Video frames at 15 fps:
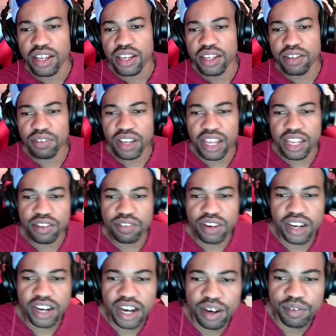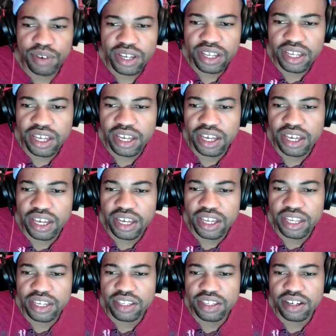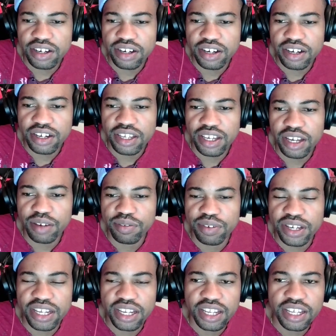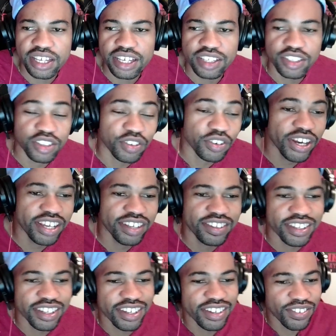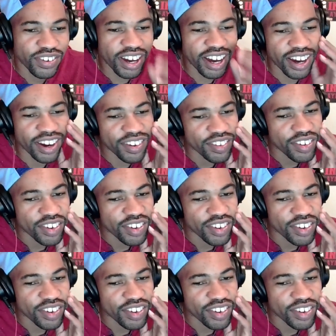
Leave a like, leave a comment. And, uh, yeah, man, it's crazy. Wow.